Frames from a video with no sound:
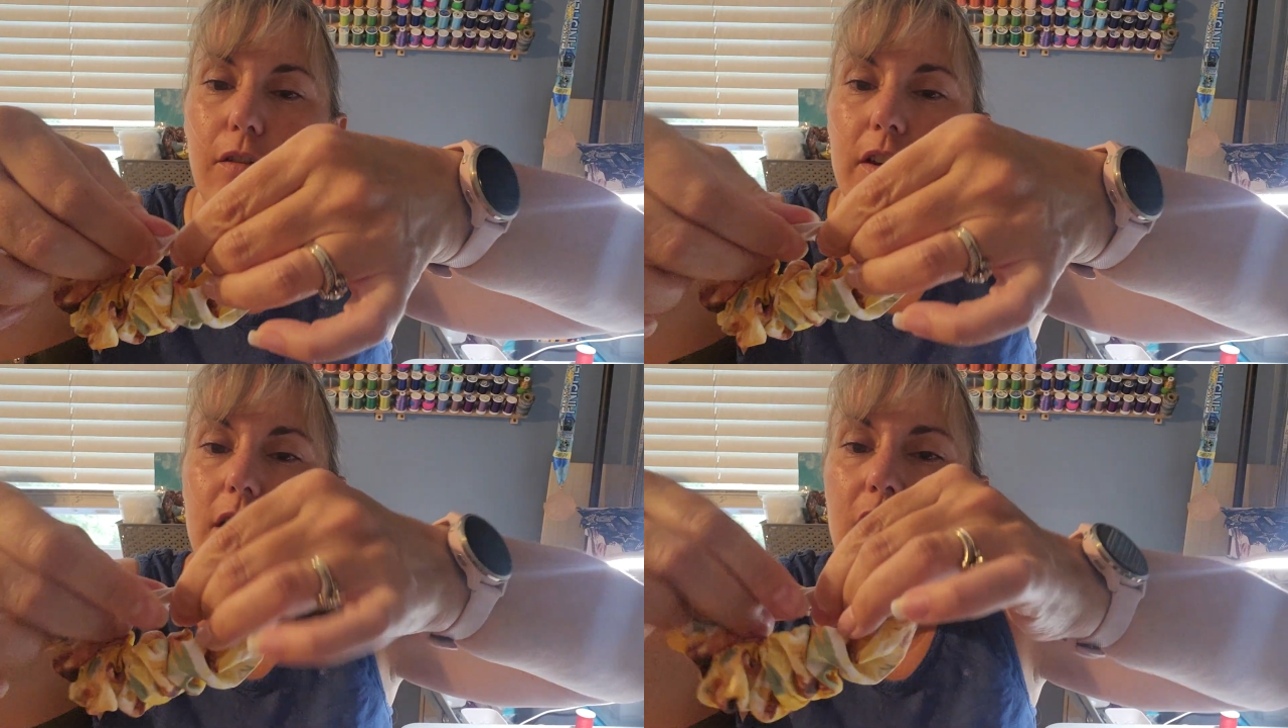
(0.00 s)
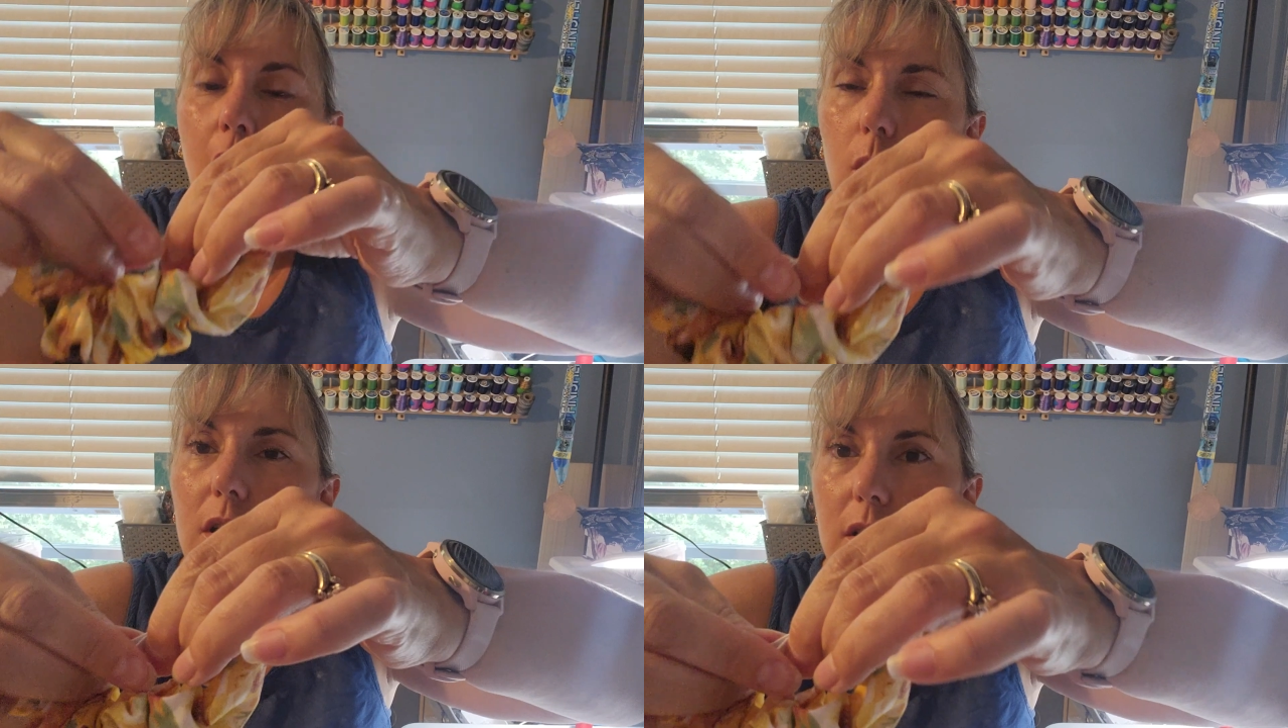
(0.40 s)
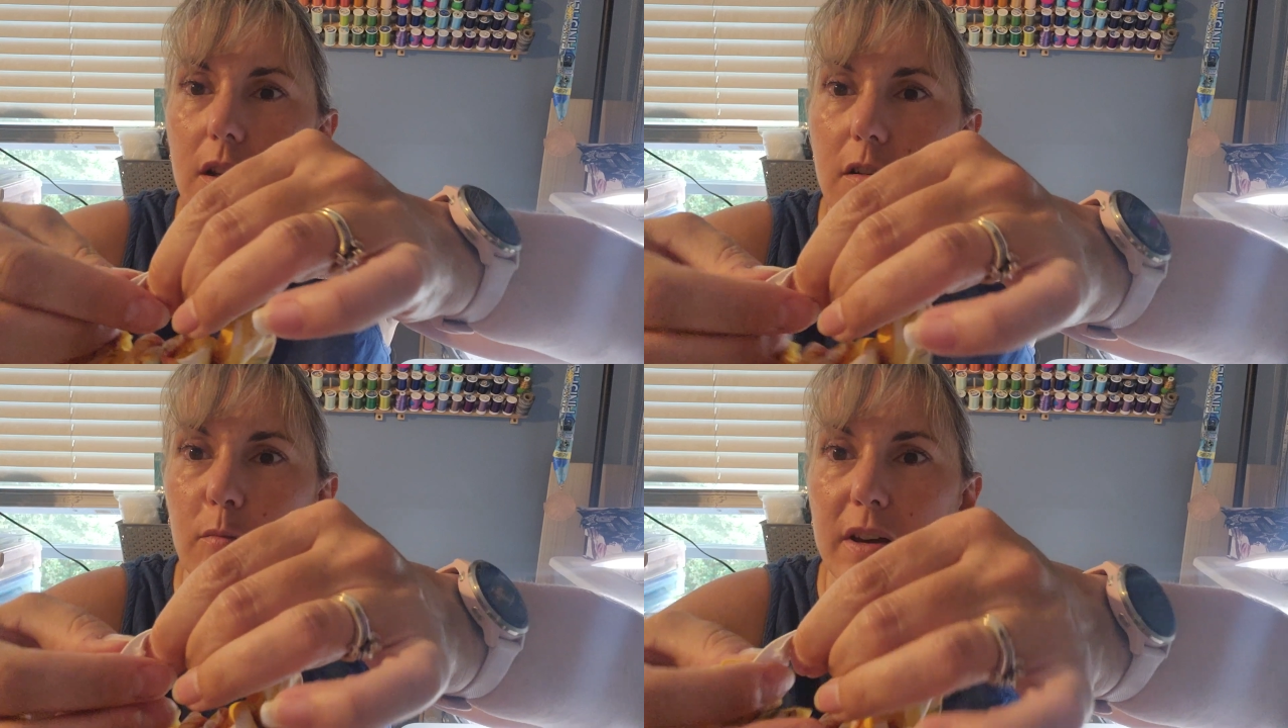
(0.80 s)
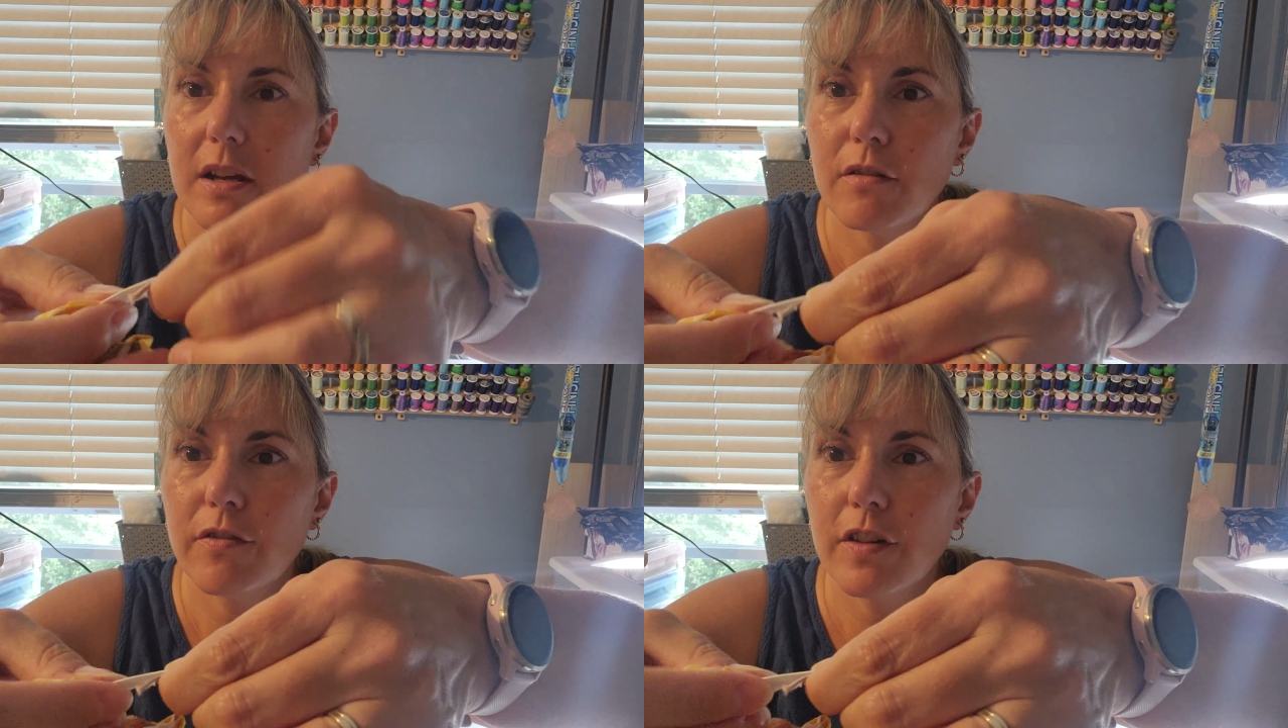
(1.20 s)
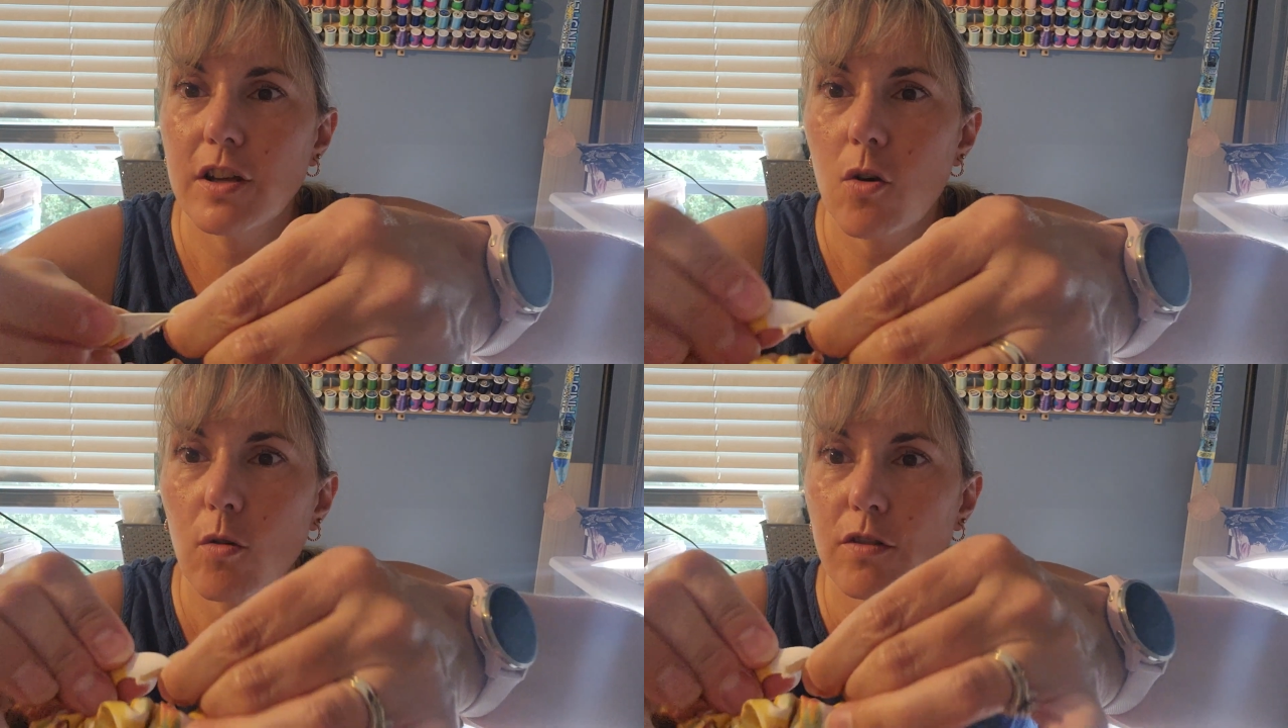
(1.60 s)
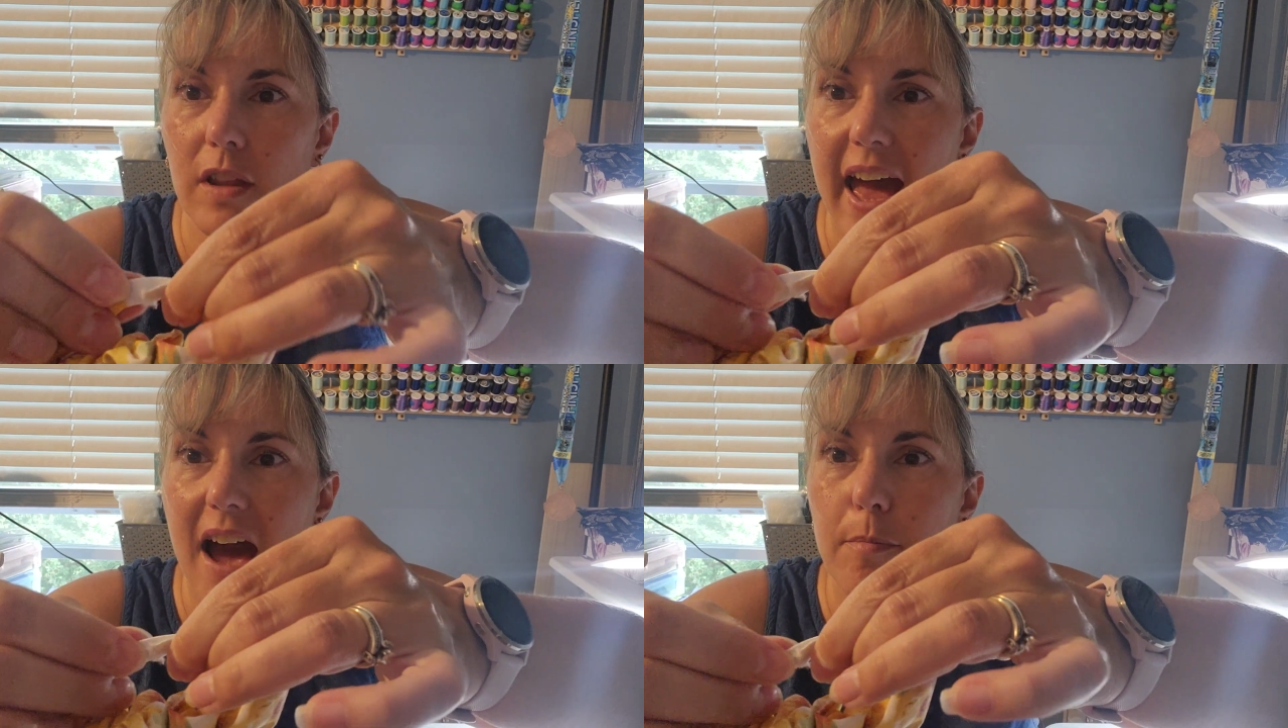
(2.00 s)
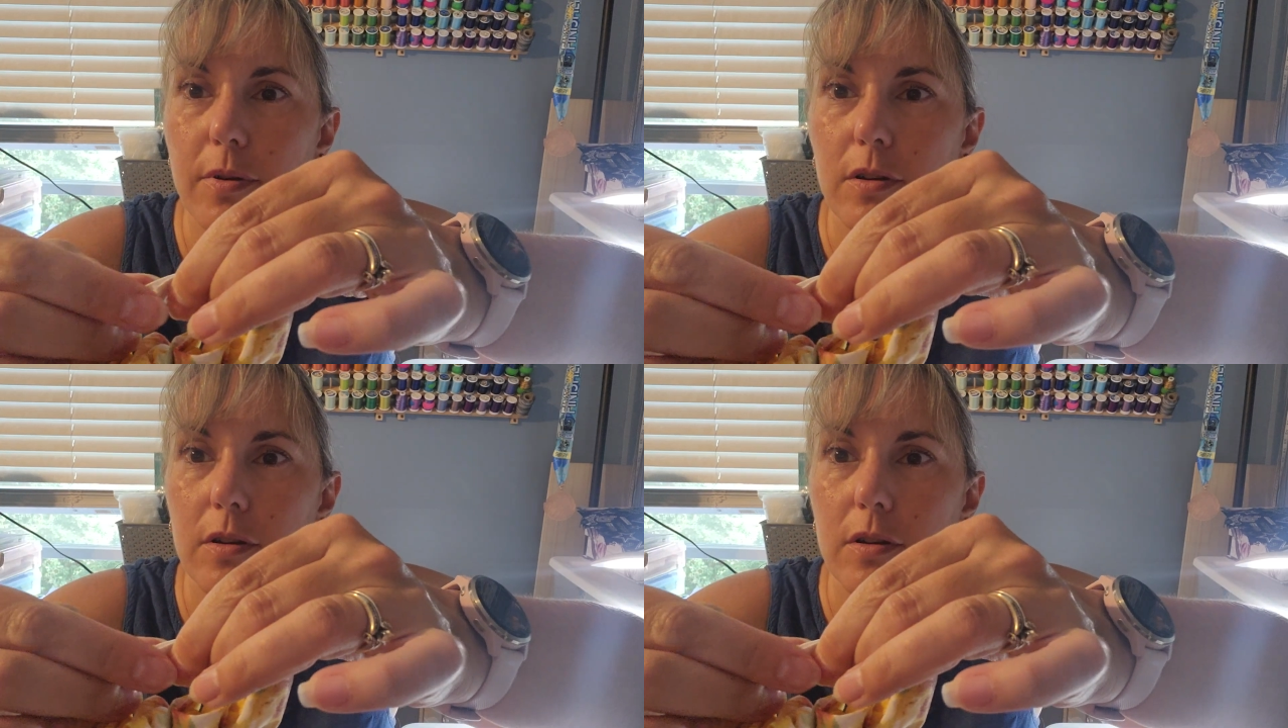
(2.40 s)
it, you know, a little bit of an overlap.